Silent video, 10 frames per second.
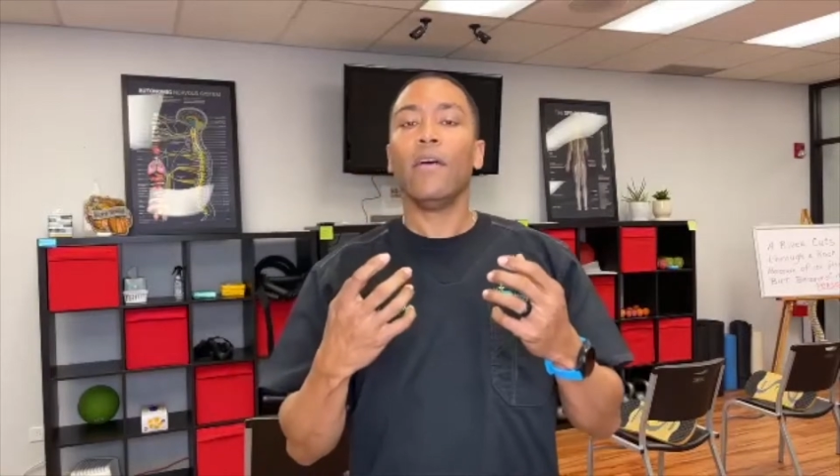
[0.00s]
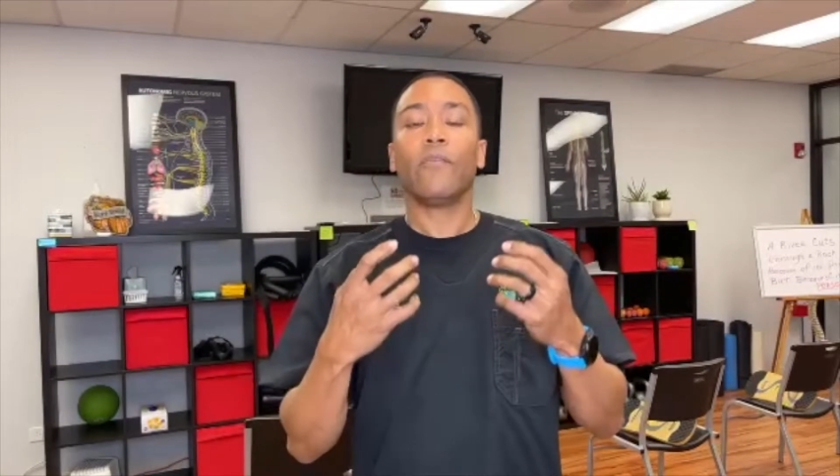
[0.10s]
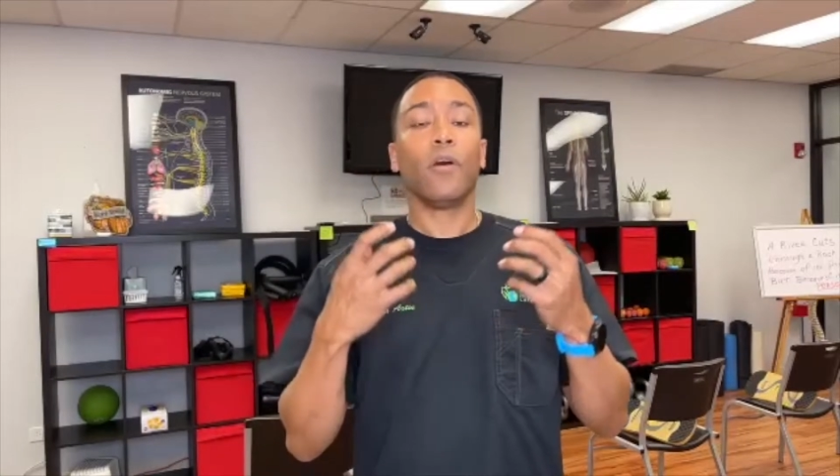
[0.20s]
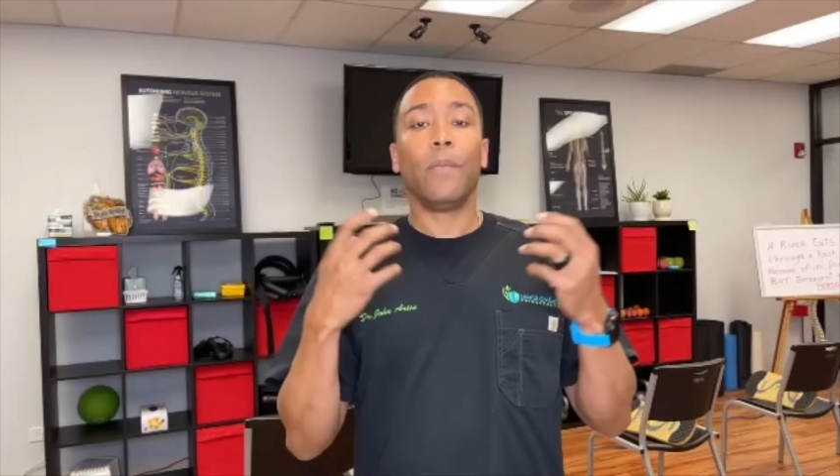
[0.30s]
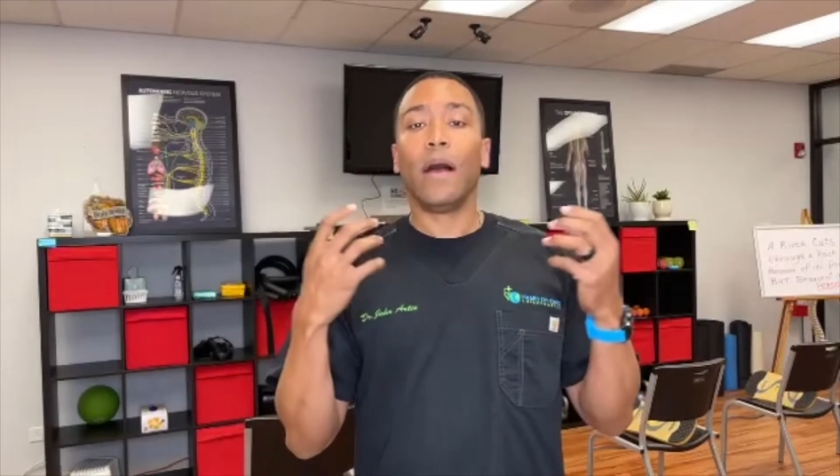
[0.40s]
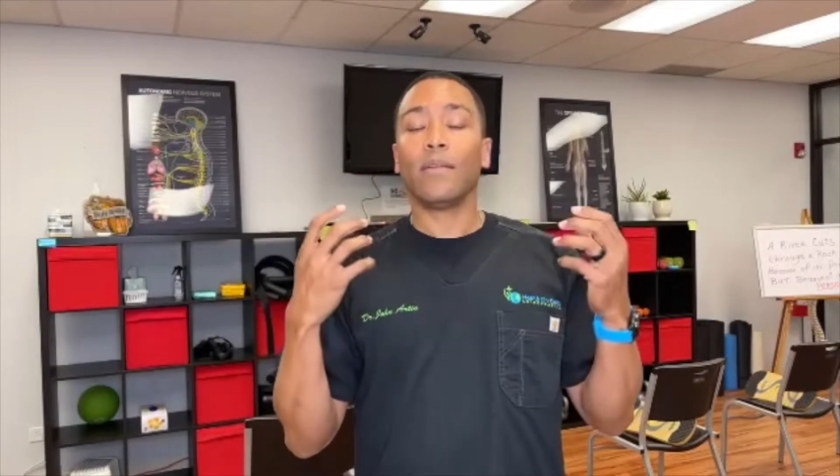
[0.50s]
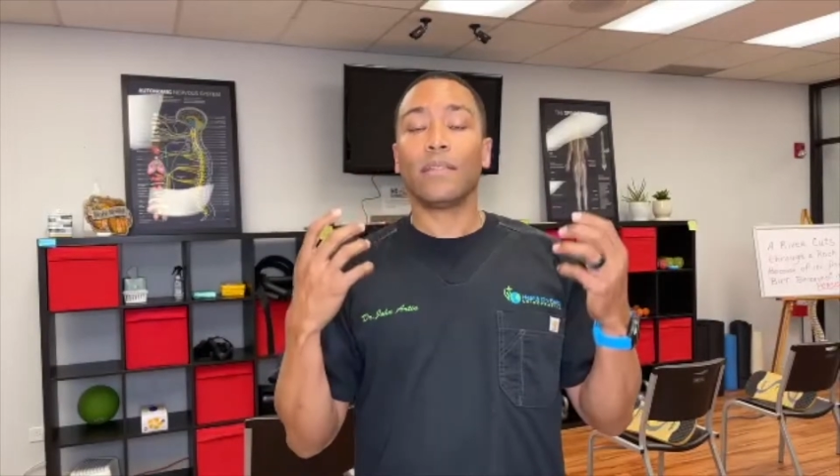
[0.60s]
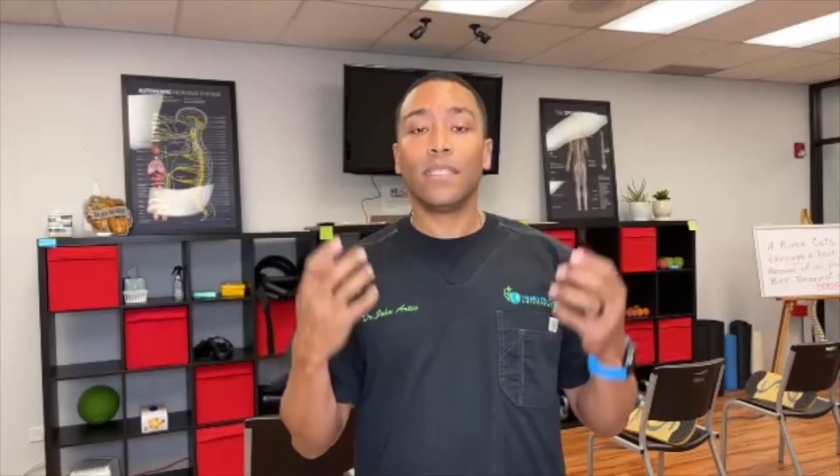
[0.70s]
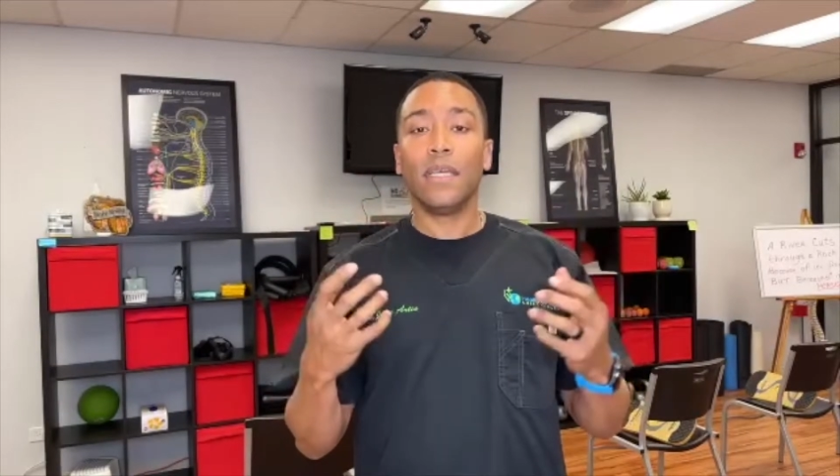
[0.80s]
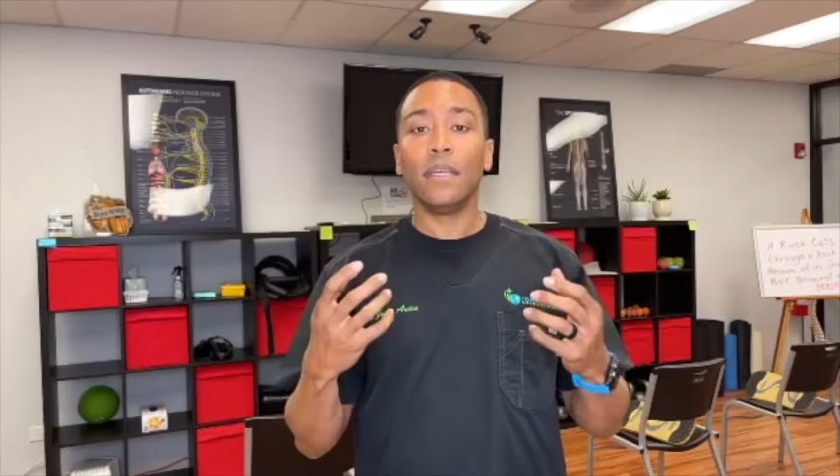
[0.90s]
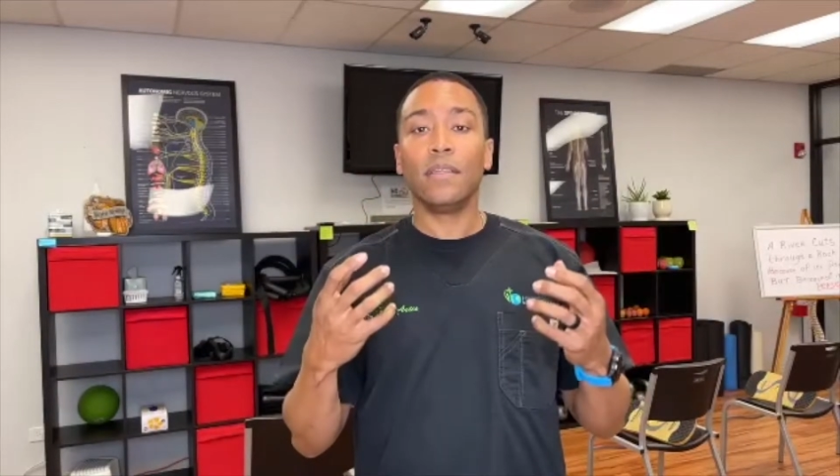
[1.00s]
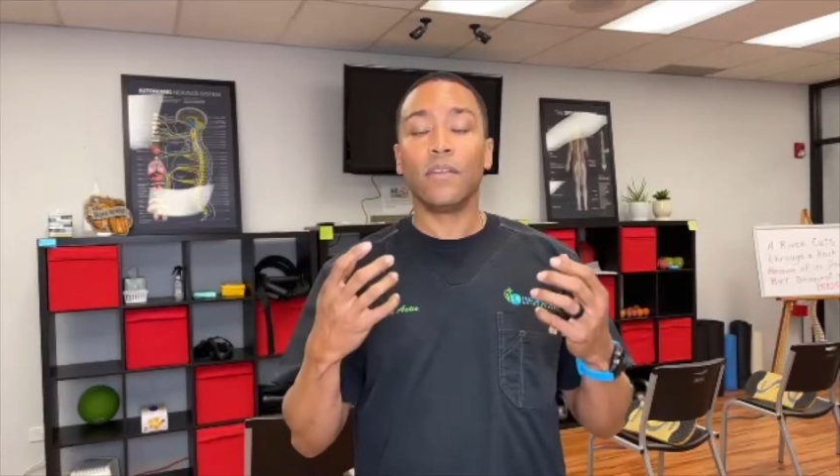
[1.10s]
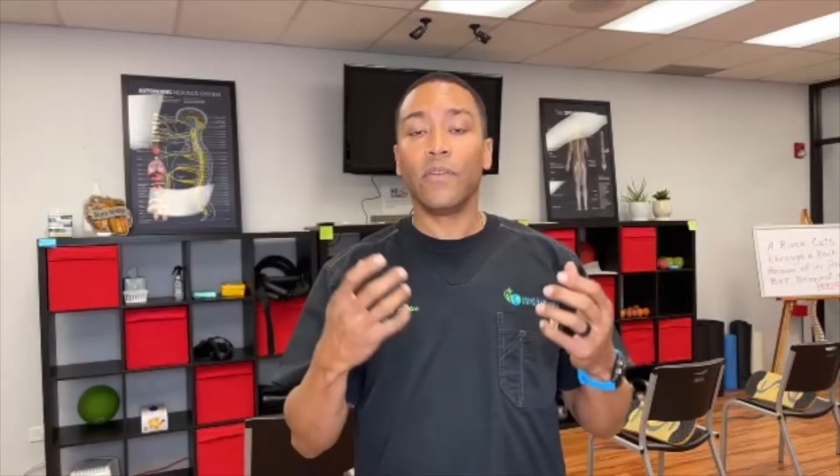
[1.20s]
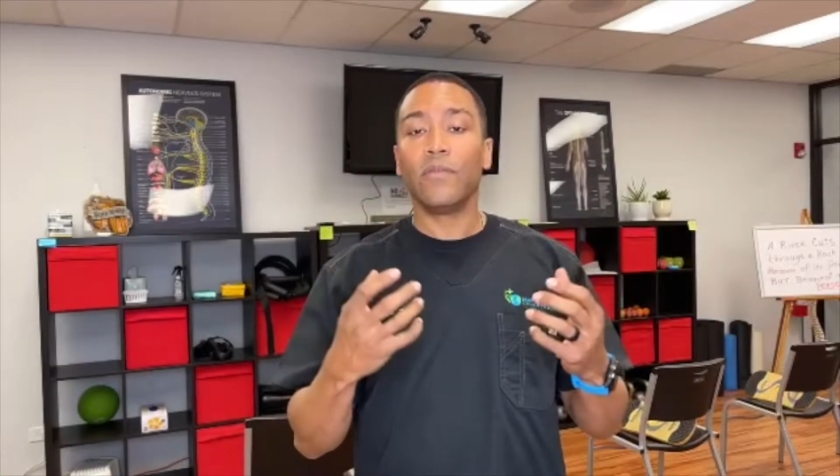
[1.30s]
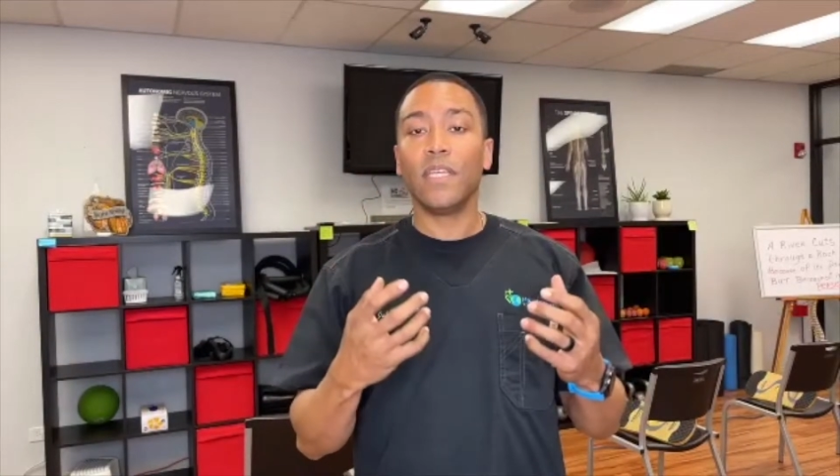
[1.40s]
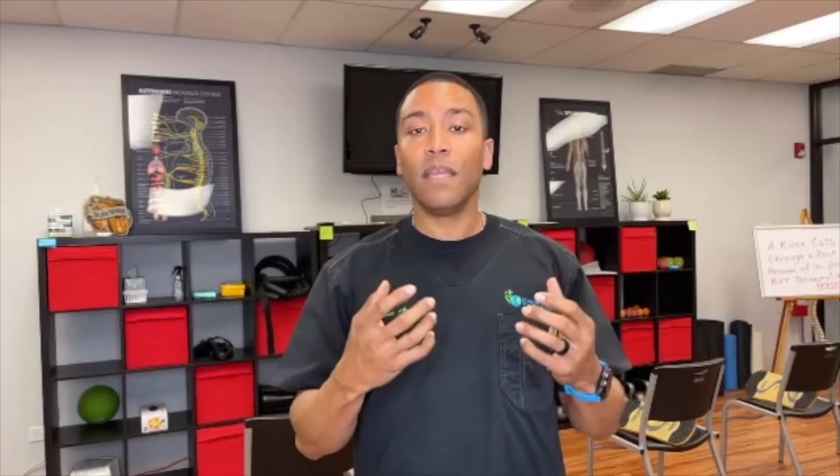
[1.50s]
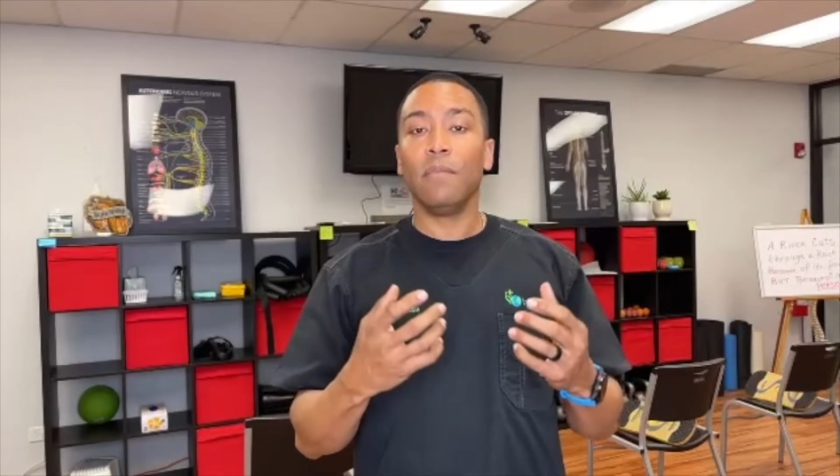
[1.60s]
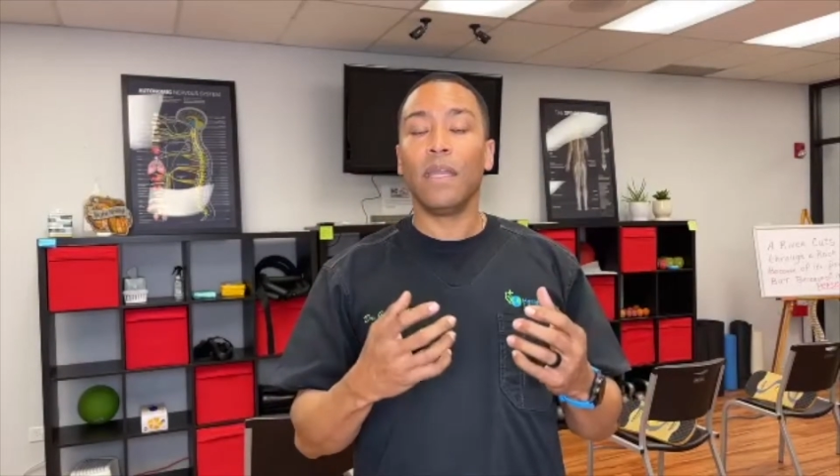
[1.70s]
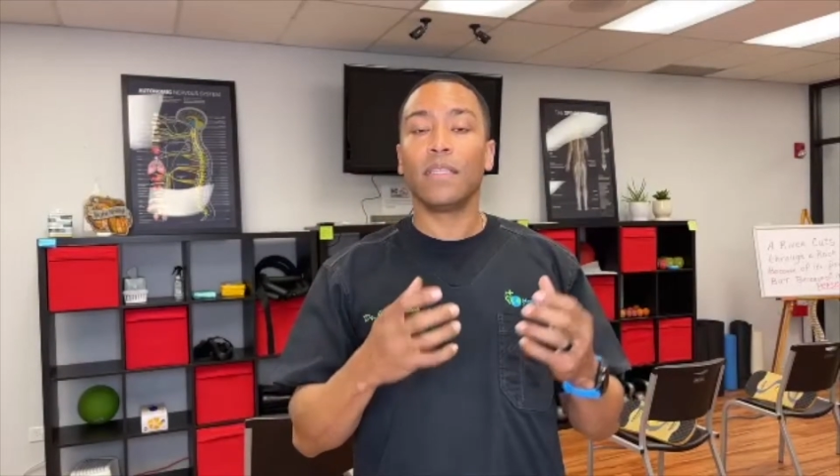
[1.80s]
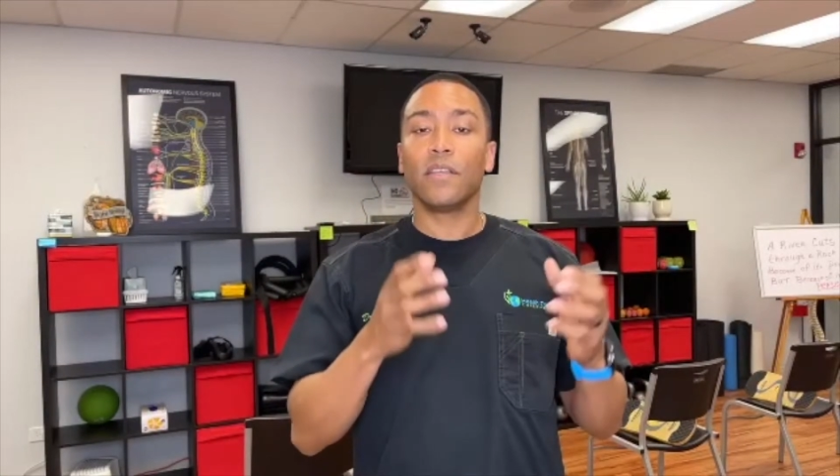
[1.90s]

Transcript: for about 10 to 15 minutes.